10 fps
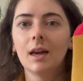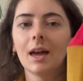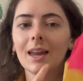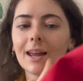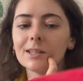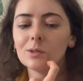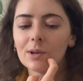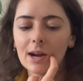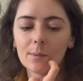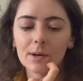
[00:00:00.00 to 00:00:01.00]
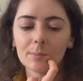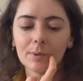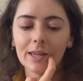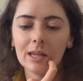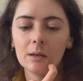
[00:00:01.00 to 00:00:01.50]
And I do kind of want to
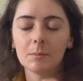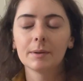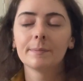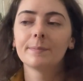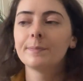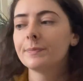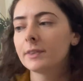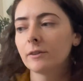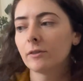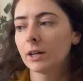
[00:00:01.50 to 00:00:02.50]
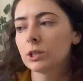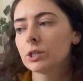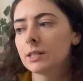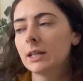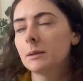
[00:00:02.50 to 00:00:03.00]
blame the French
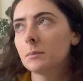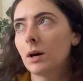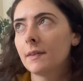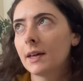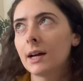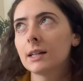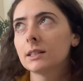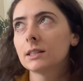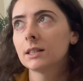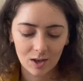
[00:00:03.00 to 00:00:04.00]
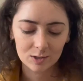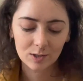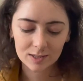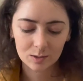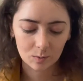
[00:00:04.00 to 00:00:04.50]
seam on that.
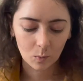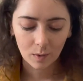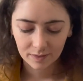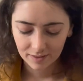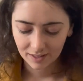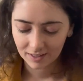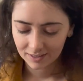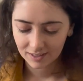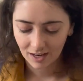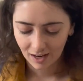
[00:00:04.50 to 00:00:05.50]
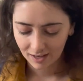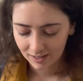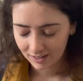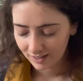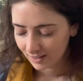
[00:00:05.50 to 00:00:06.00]
So that's one thing that
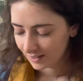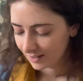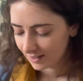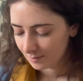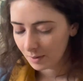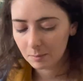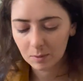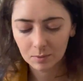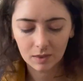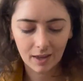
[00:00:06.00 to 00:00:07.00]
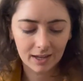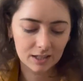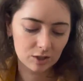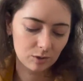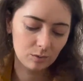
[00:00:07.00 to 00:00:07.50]
I maybe would
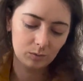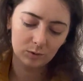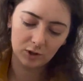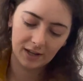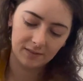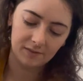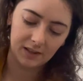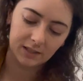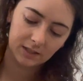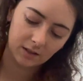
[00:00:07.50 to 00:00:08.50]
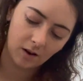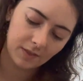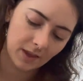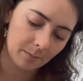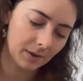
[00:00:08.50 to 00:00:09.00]
like to try and fix on
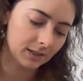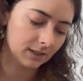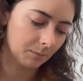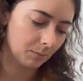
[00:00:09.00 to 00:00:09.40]
them at some